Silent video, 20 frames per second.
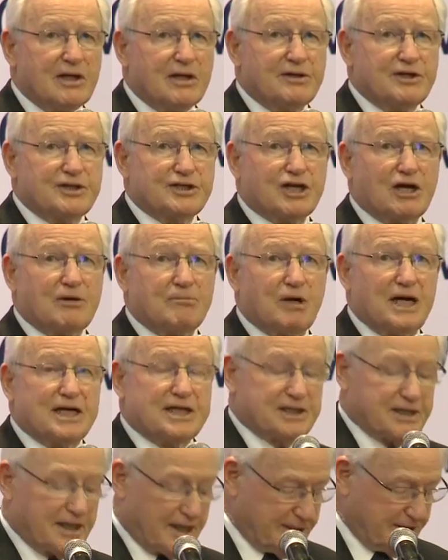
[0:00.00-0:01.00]
This, I might
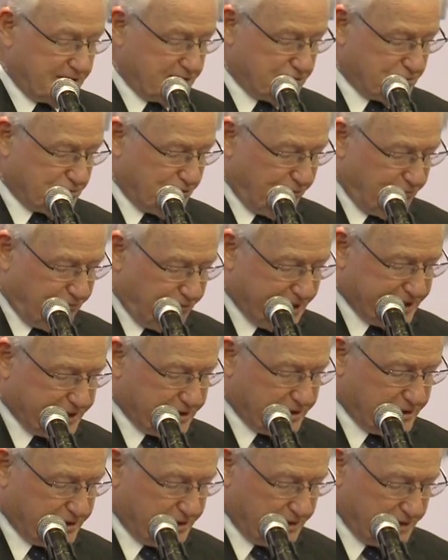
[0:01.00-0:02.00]
say, is
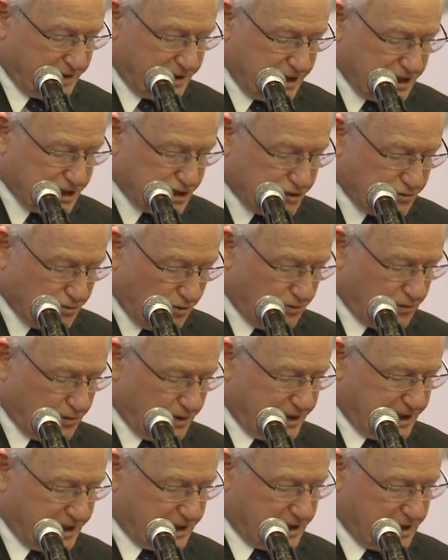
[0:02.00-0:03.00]
reflected in the strong
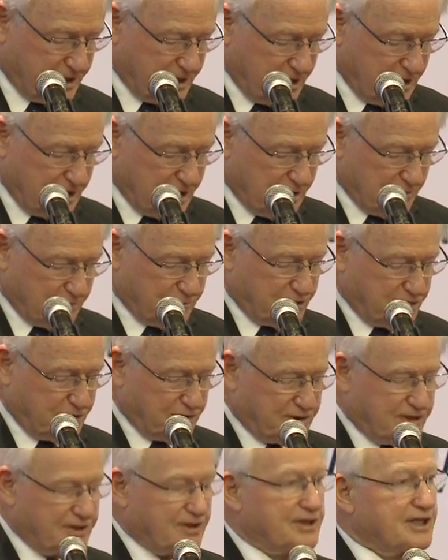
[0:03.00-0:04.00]
links which New
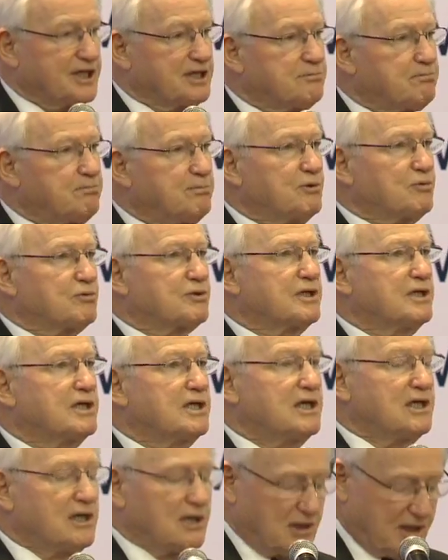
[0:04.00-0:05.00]
Zealand has built
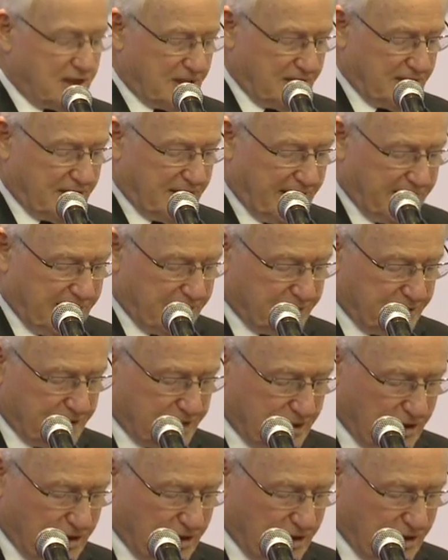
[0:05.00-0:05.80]
here in